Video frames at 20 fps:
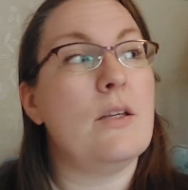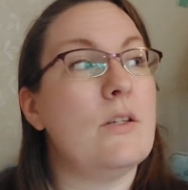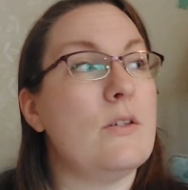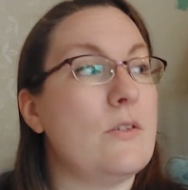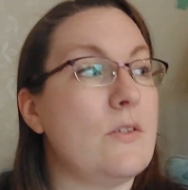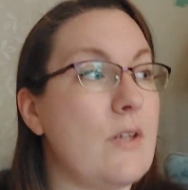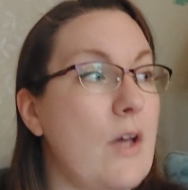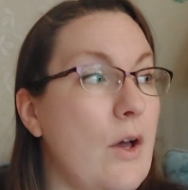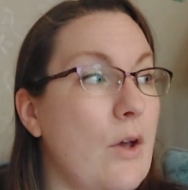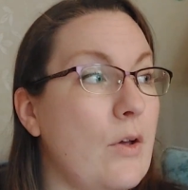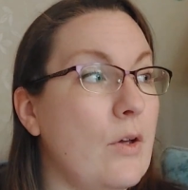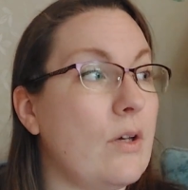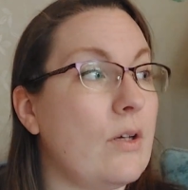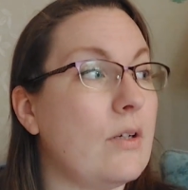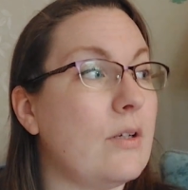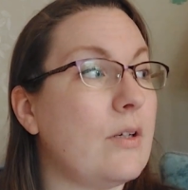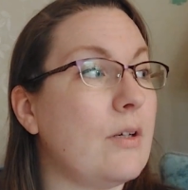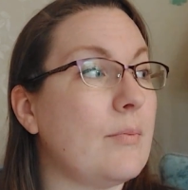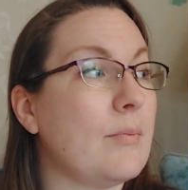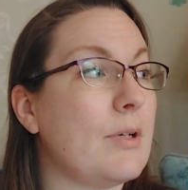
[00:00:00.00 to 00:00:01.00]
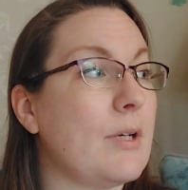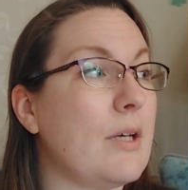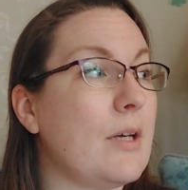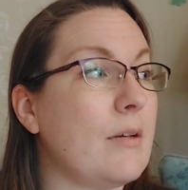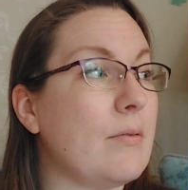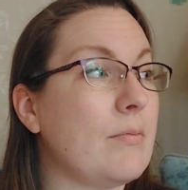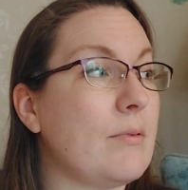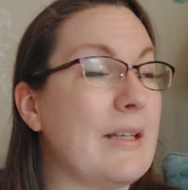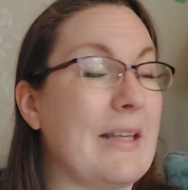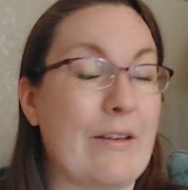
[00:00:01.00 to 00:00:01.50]
So I'm
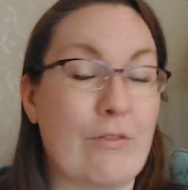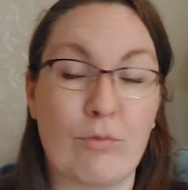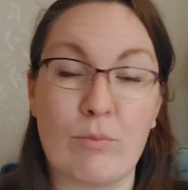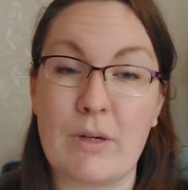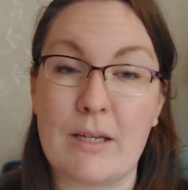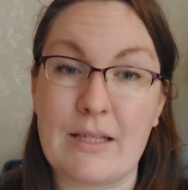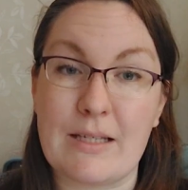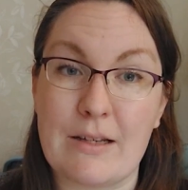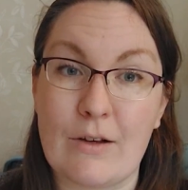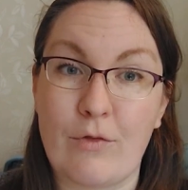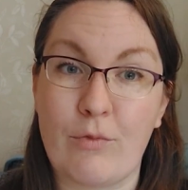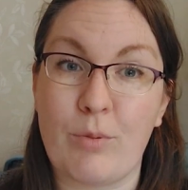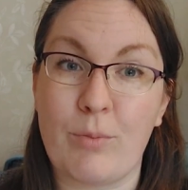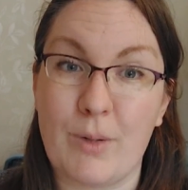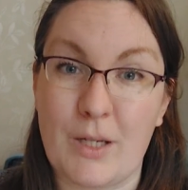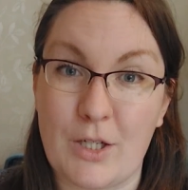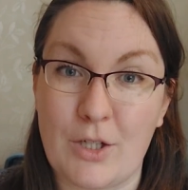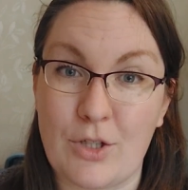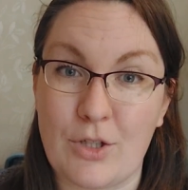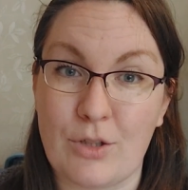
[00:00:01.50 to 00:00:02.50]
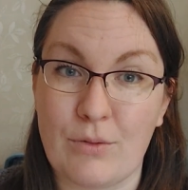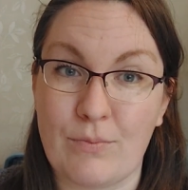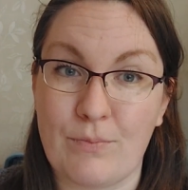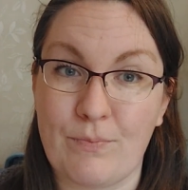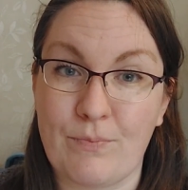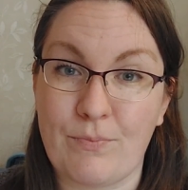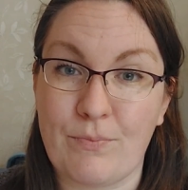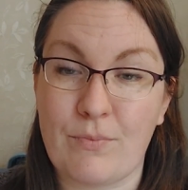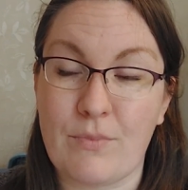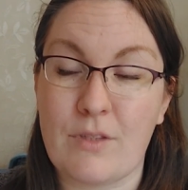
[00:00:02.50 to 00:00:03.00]
gonna give myself permission
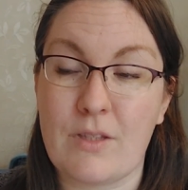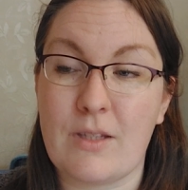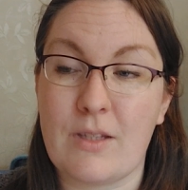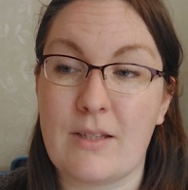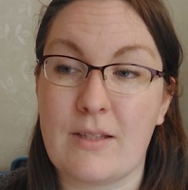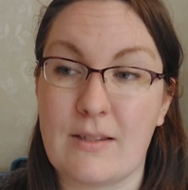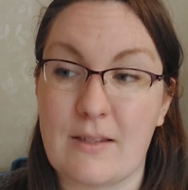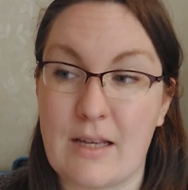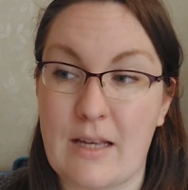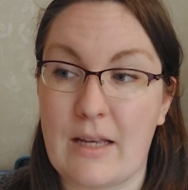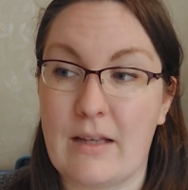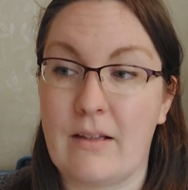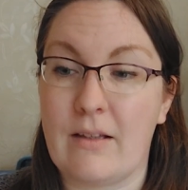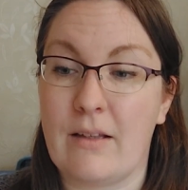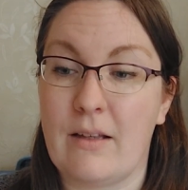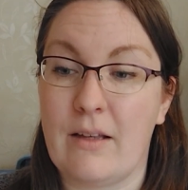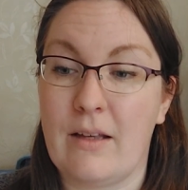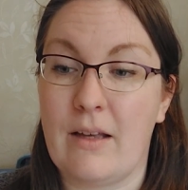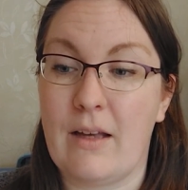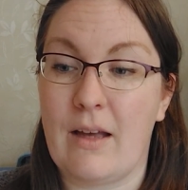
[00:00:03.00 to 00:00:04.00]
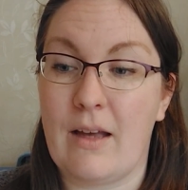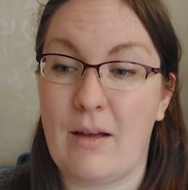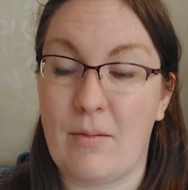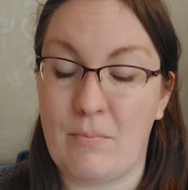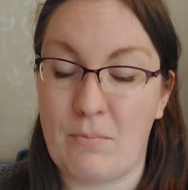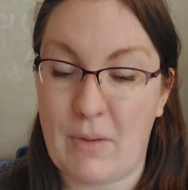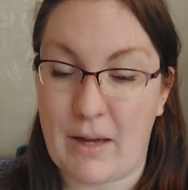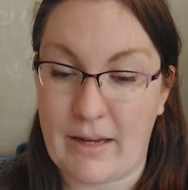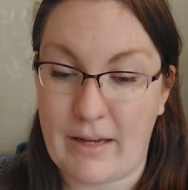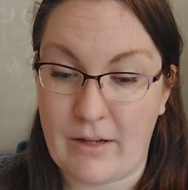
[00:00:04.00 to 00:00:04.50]
to sit and
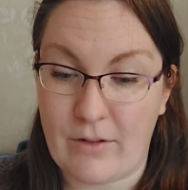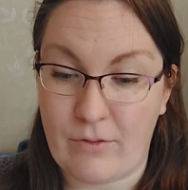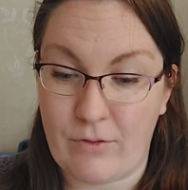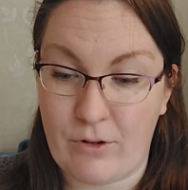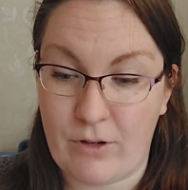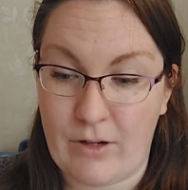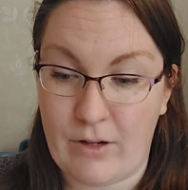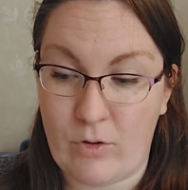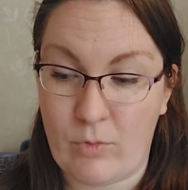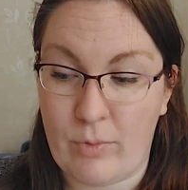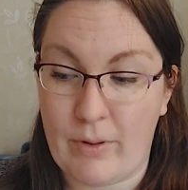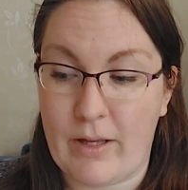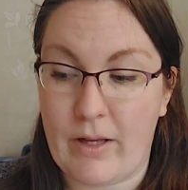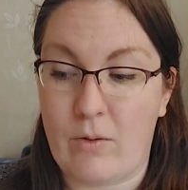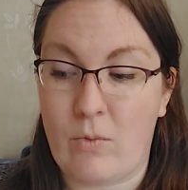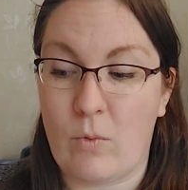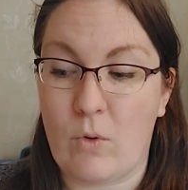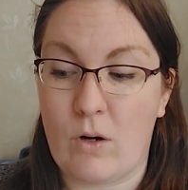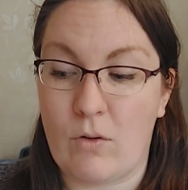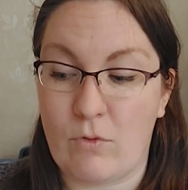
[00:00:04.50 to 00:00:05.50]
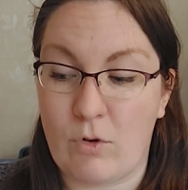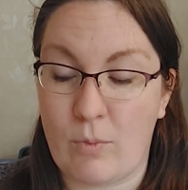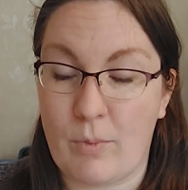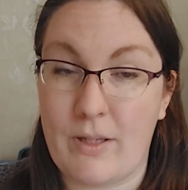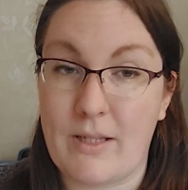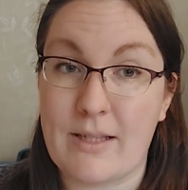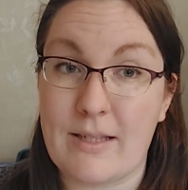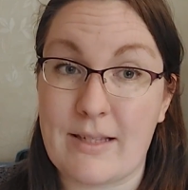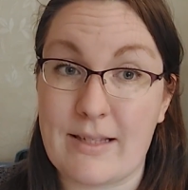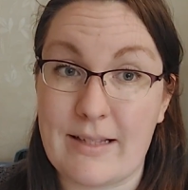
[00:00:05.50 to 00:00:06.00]
make for a little bit while
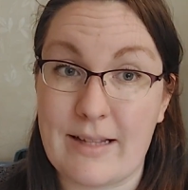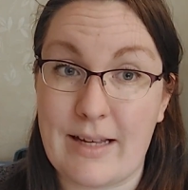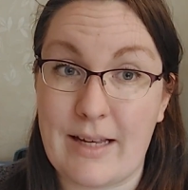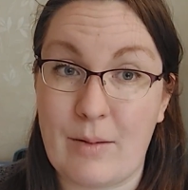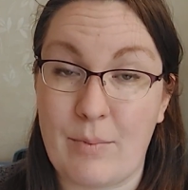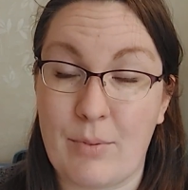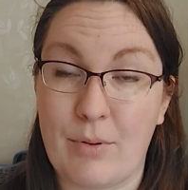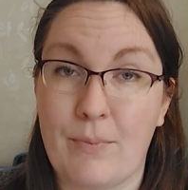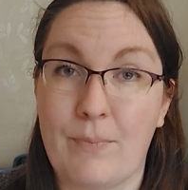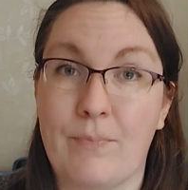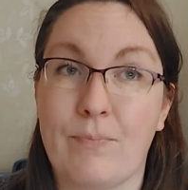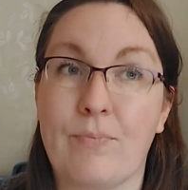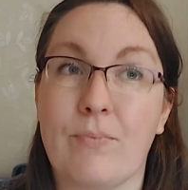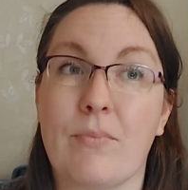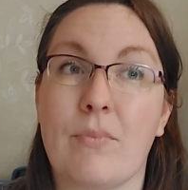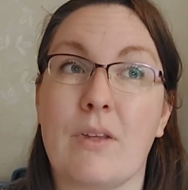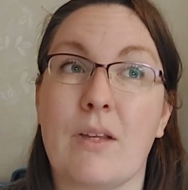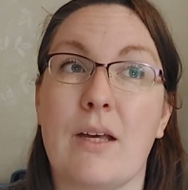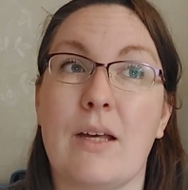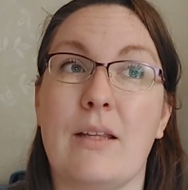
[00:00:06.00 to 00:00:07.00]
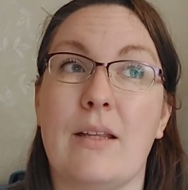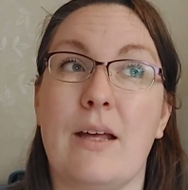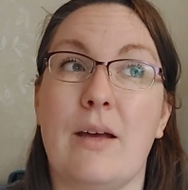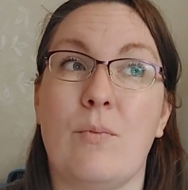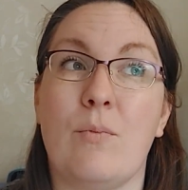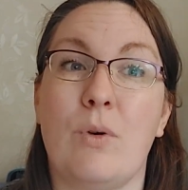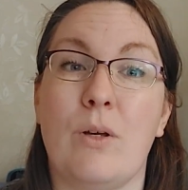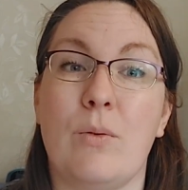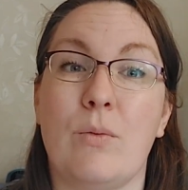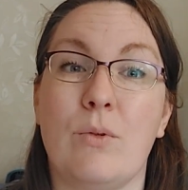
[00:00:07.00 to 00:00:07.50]
Robin's asleep, and
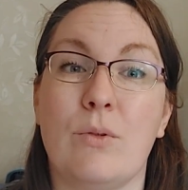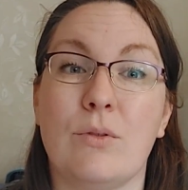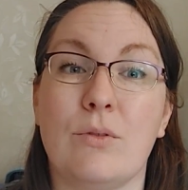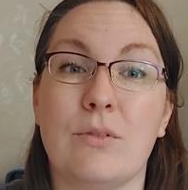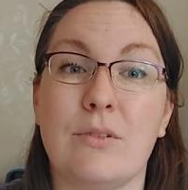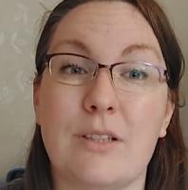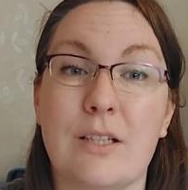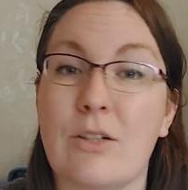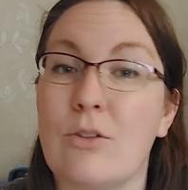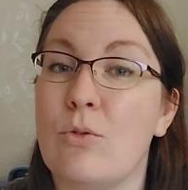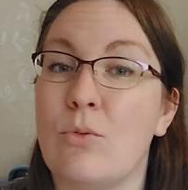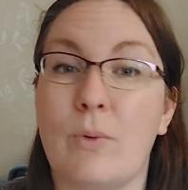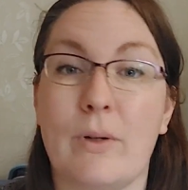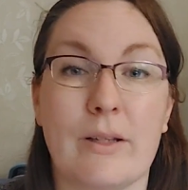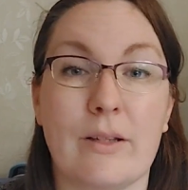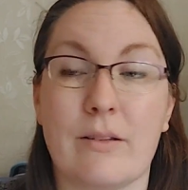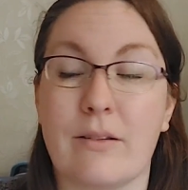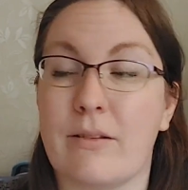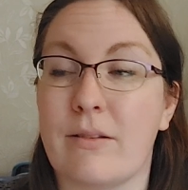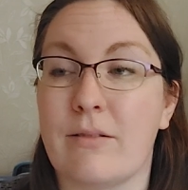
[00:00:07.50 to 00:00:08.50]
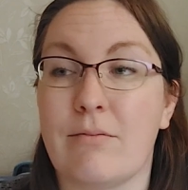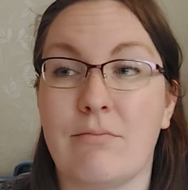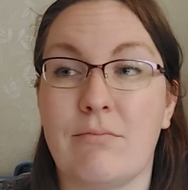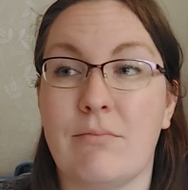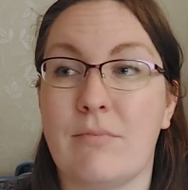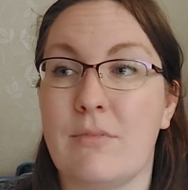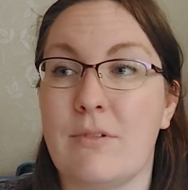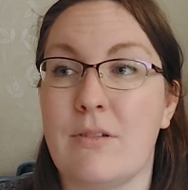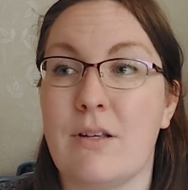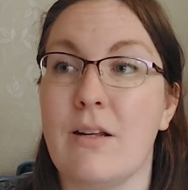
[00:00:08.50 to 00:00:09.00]
then we will deal with
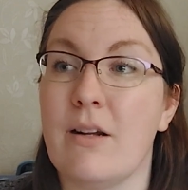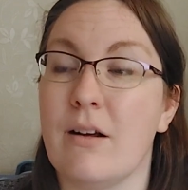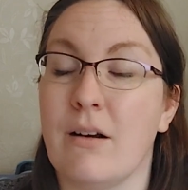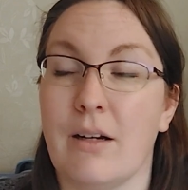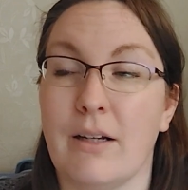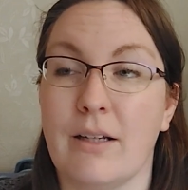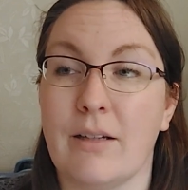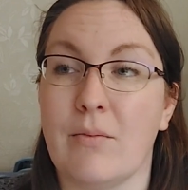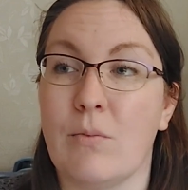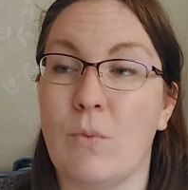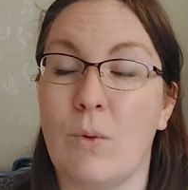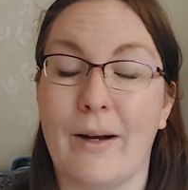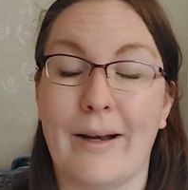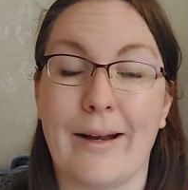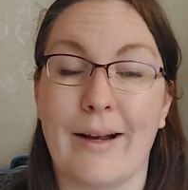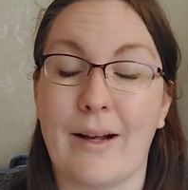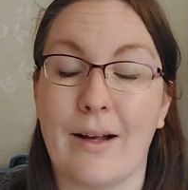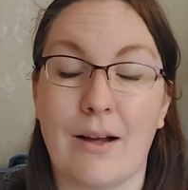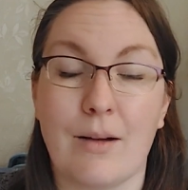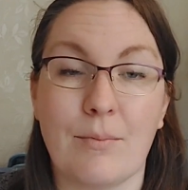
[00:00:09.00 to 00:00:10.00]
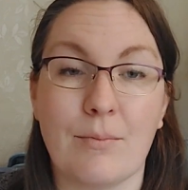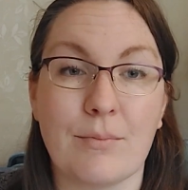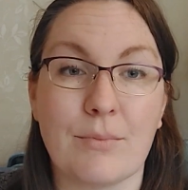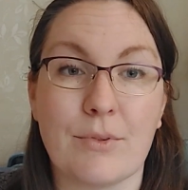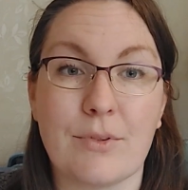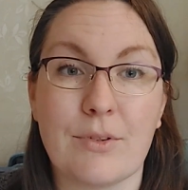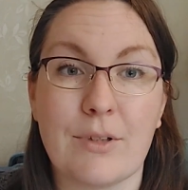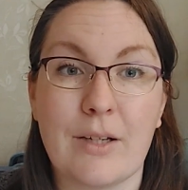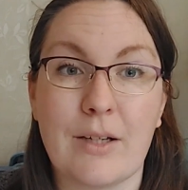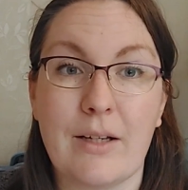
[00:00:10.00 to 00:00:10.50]
tonight when it
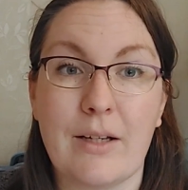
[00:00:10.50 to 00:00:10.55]
comes,